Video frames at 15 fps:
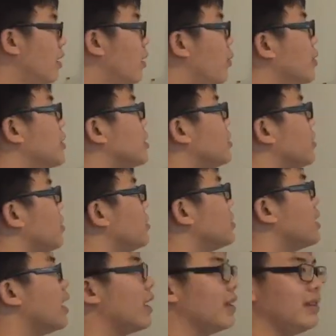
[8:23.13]
which is to use
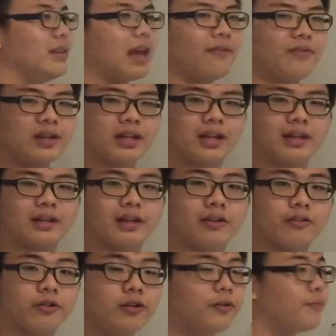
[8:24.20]
definite
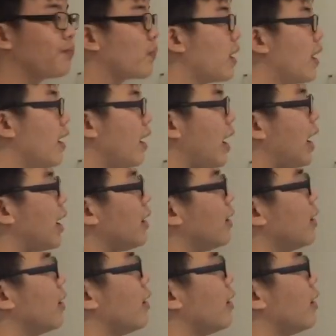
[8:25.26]
integral. And